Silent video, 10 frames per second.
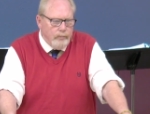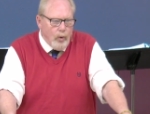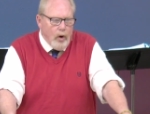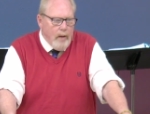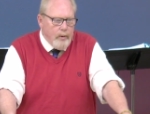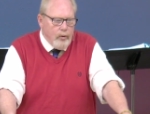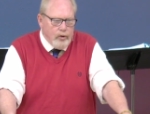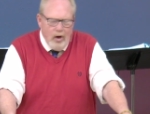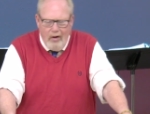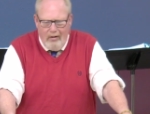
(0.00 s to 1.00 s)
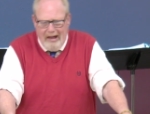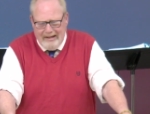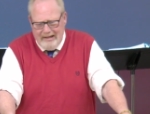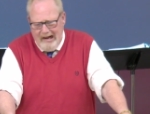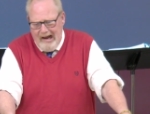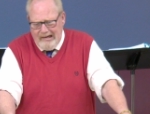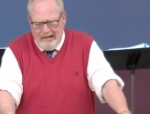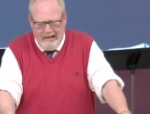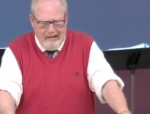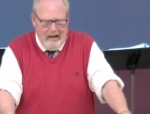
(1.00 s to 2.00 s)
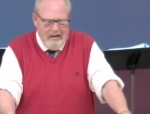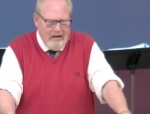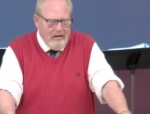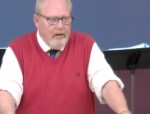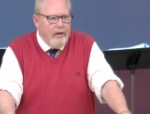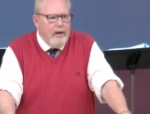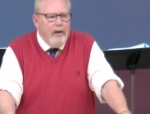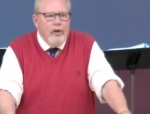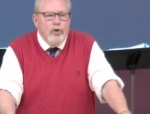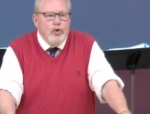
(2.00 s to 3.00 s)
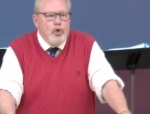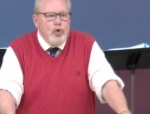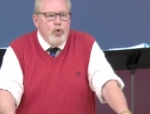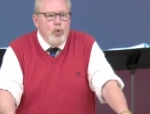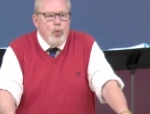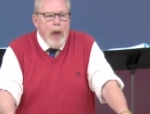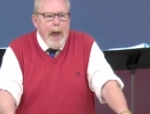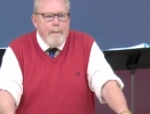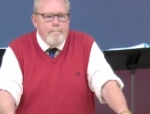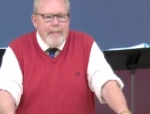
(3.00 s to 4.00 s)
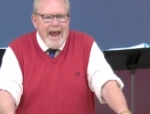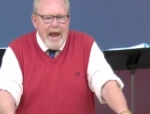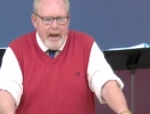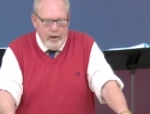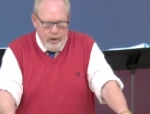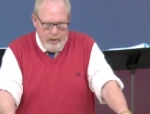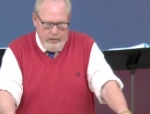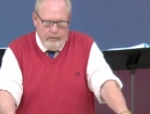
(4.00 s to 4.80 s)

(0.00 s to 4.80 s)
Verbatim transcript: Or I'm a Christian. Oh, that's nationalism. Too bad.